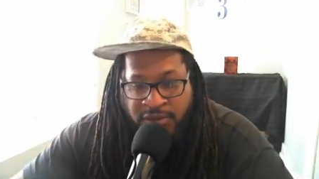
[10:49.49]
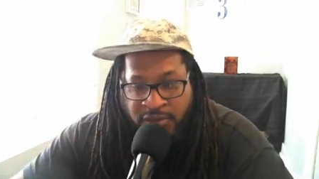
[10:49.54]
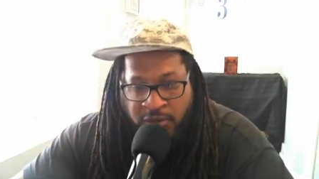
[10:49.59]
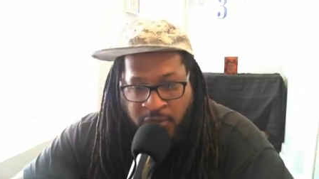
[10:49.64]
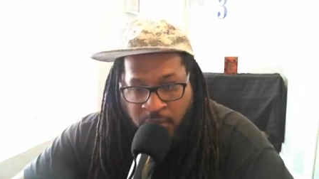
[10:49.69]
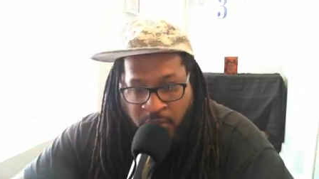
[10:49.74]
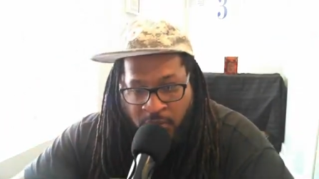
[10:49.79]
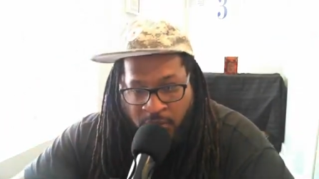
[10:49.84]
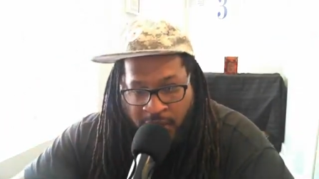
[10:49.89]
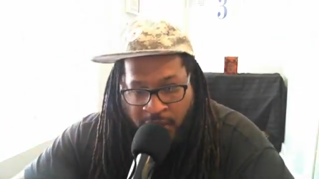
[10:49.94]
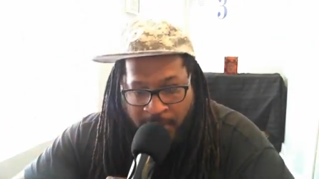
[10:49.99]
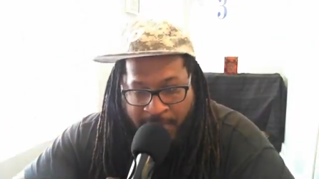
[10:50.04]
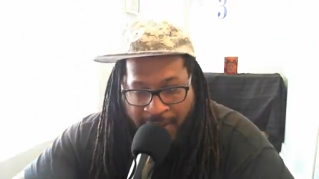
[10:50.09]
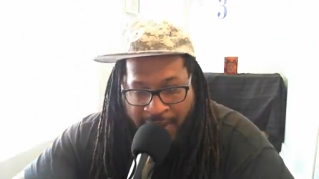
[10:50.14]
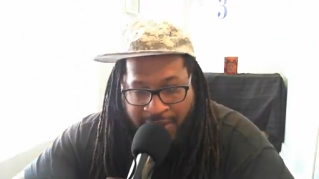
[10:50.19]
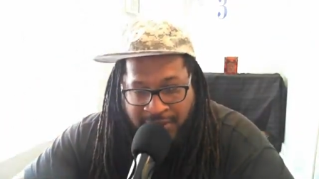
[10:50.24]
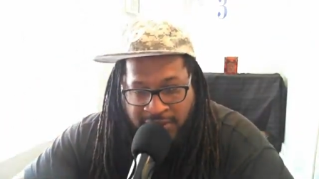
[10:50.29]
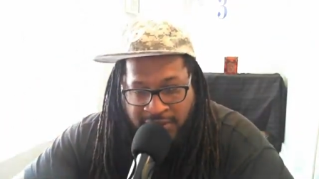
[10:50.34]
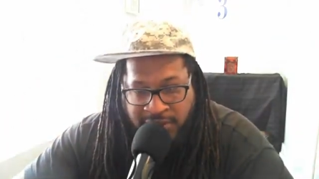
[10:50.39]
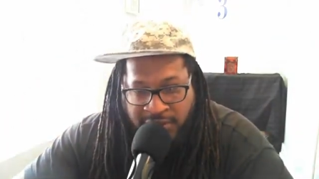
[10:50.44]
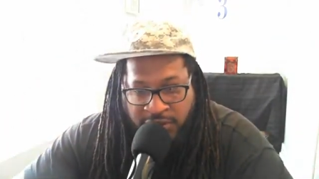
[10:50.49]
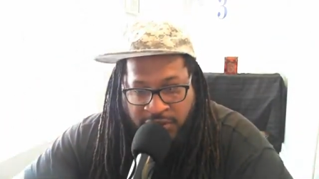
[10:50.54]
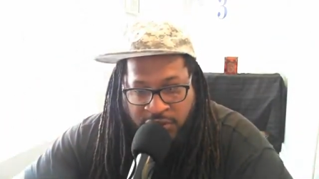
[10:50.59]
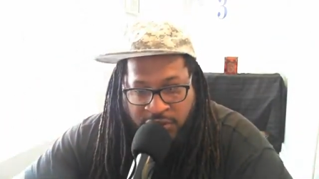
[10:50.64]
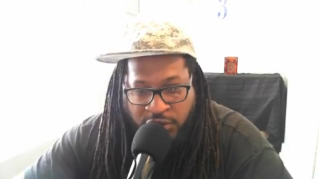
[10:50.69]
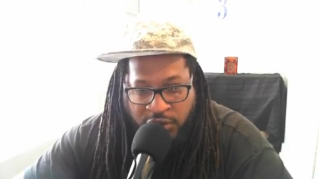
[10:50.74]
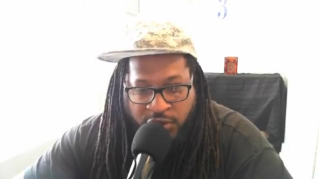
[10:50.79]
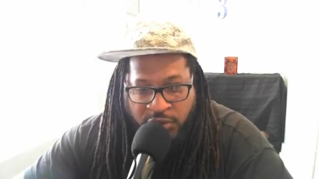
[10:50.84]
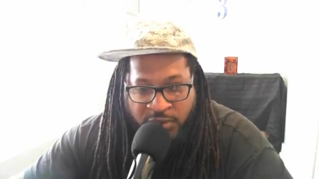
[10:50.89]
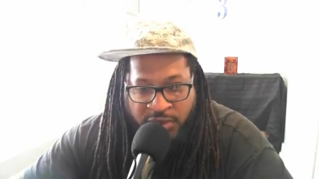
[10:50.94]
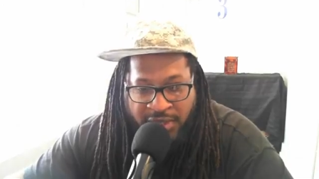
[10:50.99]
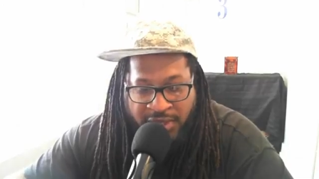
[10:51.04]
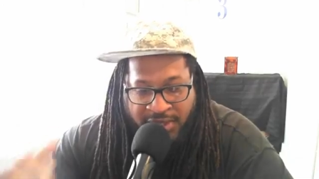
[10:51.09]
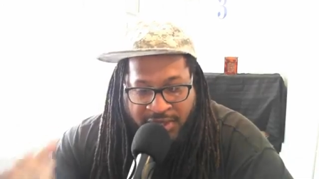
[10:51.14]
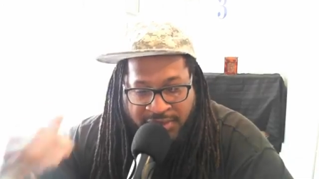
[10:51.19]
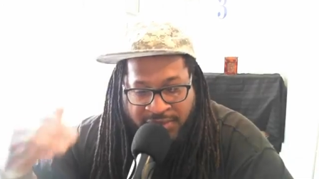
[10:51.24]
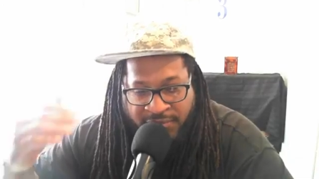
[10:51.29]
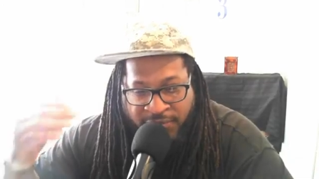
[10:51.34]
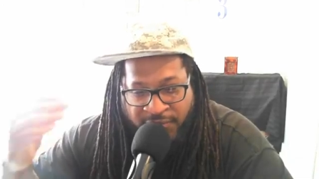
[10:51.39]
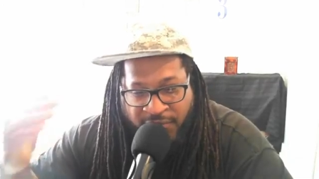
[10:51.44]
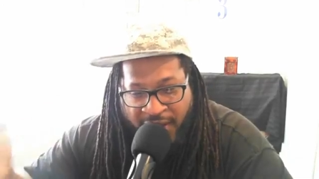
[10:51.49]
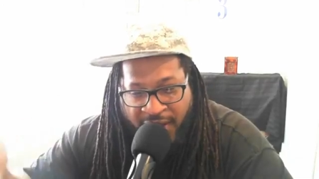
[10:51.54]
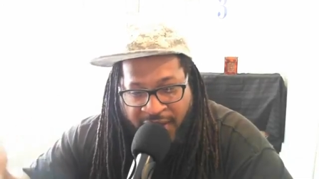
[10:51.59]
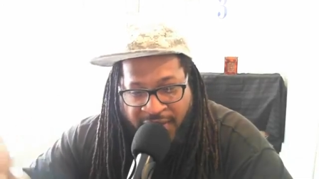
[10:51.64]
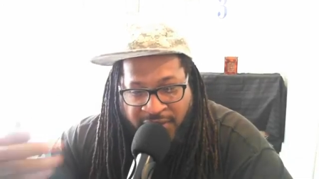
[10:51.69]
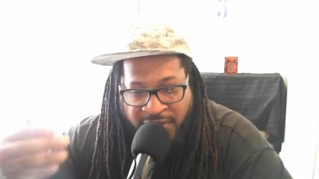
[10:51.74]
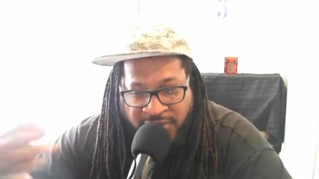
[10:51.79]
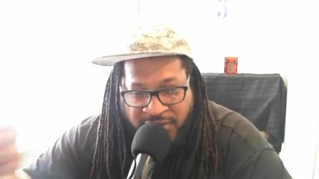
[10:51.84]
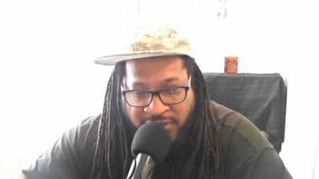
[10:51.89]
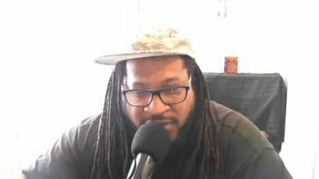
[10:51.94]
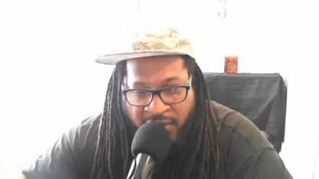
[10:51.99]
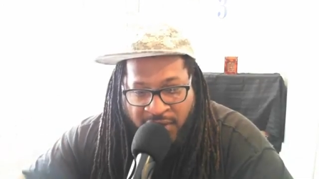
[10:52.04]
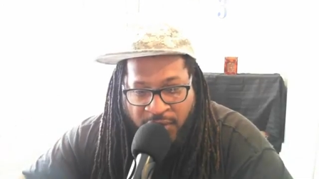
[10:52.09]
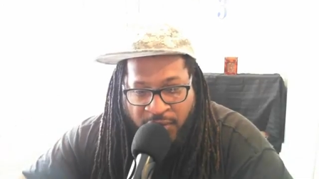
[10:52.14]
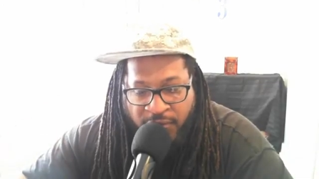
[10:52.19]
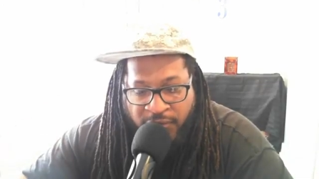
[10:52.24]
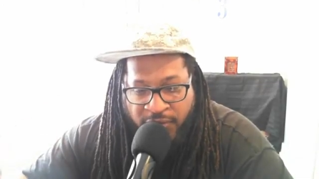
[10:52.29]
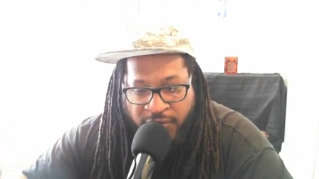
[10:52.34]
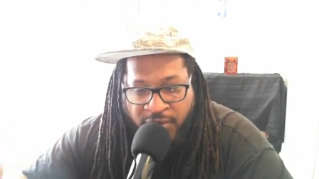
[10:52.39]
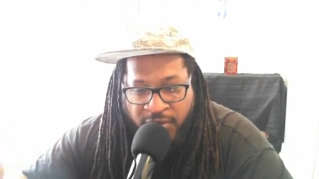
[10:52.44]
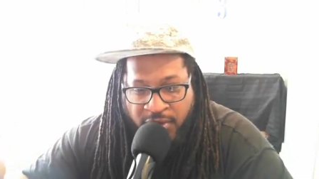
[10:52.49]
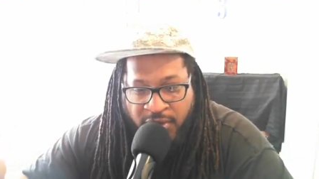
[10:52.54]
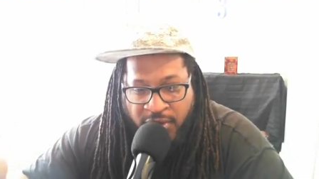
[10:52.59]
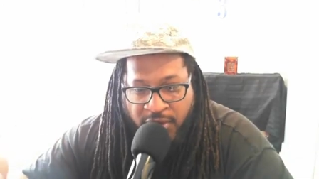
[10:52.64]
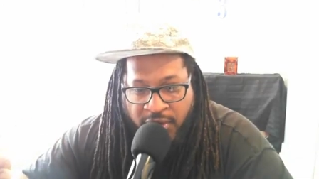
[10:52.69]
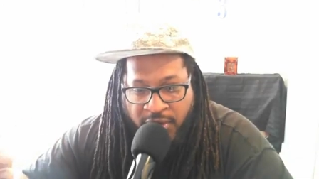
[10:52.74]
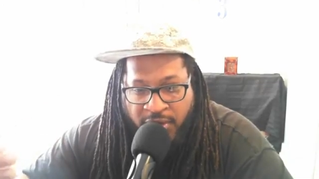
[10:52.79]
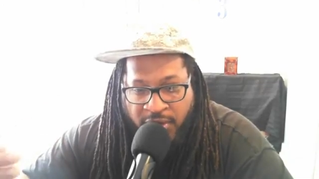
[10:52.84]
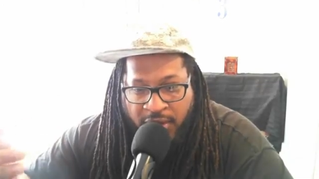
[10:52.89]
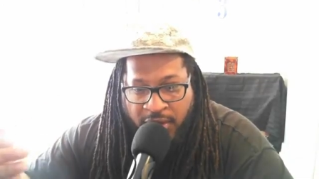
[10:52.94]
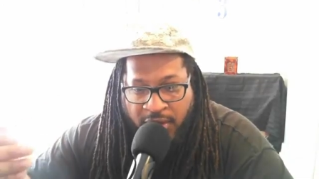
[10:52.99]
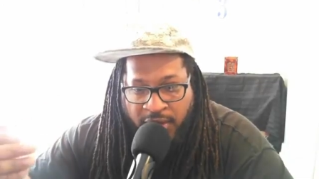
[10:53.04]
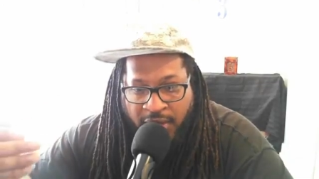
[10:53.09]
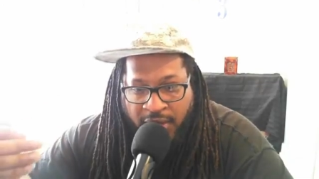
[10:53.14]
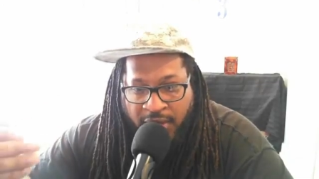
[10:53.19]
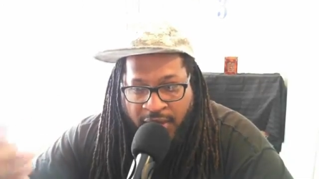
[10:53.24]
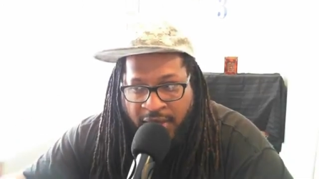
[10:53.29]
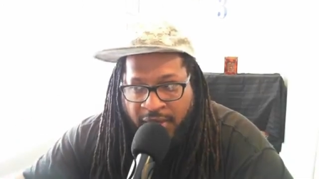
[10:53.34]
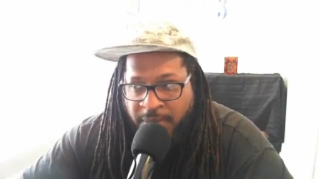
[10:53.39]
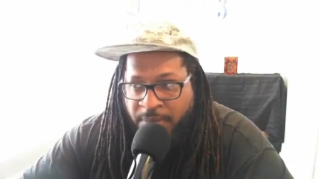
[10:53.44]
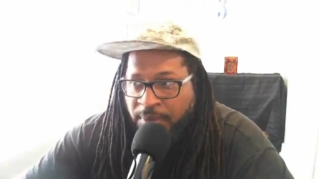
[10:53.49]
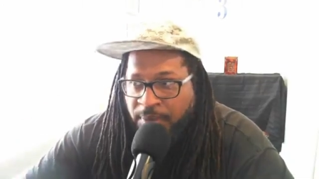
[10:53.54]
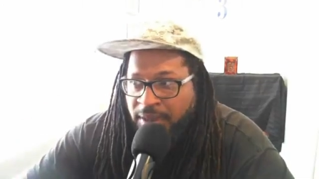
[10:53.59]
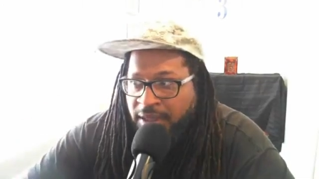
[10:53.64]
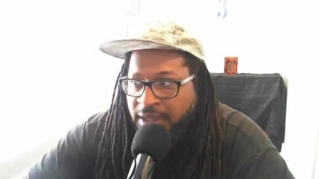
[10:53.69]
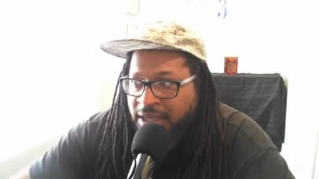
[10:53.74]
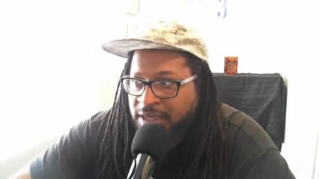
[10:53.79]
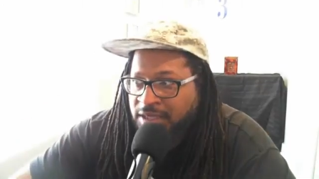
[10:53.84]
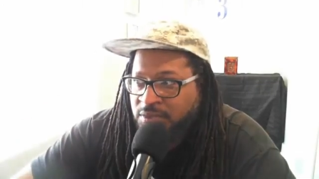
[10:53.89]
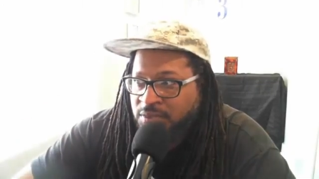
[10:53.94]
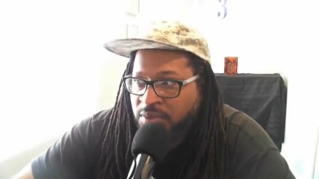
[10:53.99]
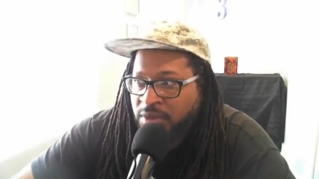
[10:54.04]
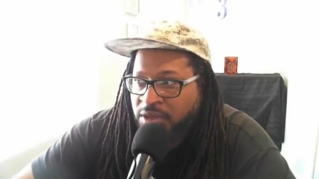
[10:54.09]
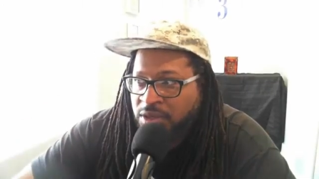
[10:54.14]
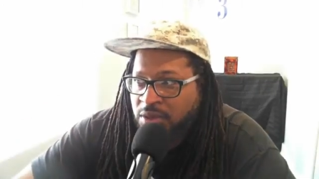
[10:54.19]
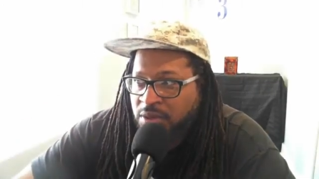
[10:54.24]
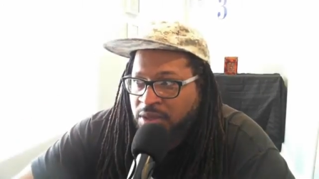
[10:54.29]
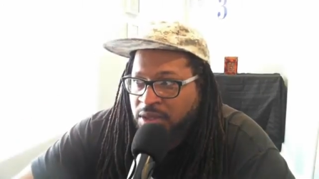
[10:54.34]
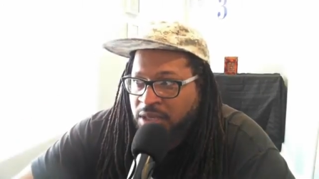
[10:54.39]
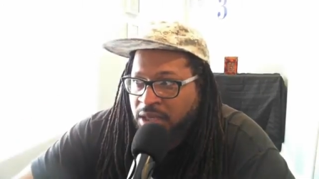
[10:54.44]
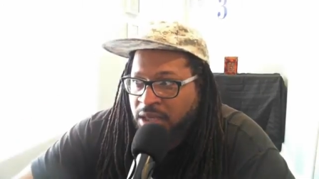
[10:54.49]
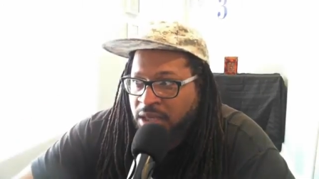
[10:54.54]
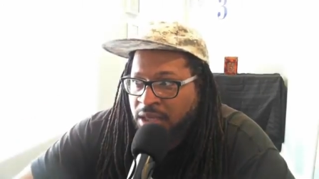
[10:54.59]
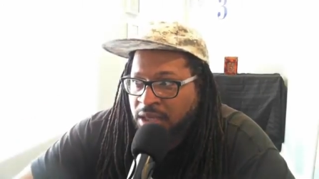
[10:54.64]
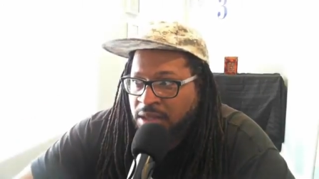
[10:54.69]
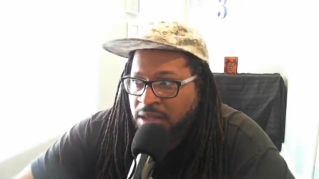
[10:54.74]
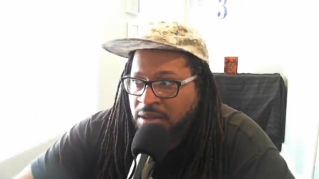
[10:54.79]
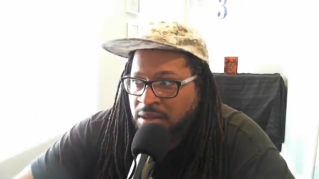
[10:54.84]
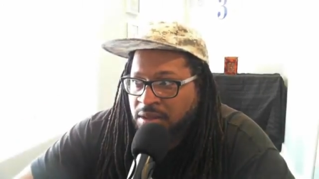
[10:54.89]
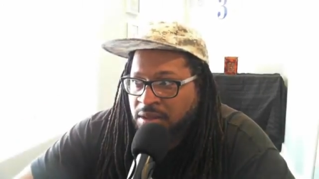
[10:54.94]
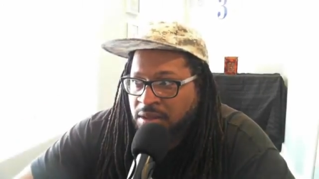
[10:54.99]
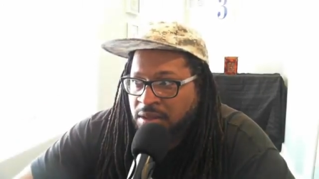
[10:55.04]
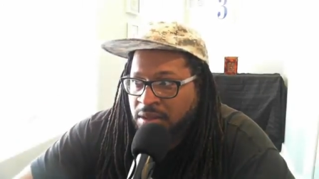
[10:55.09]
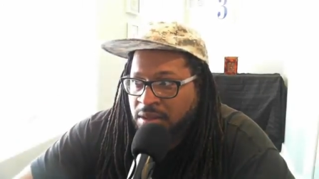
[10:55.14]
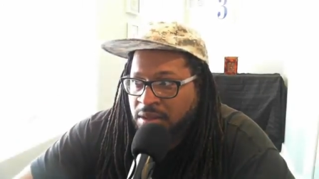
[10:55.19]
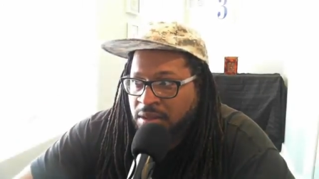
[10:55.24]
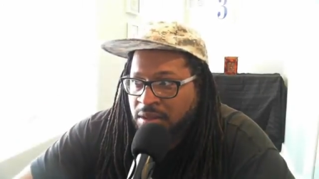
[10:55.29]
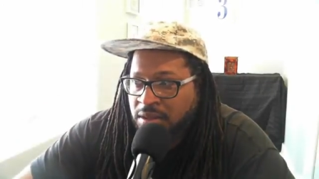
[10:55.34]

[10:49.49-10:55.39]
So what I'm asking you to do is find yourself in a place where you can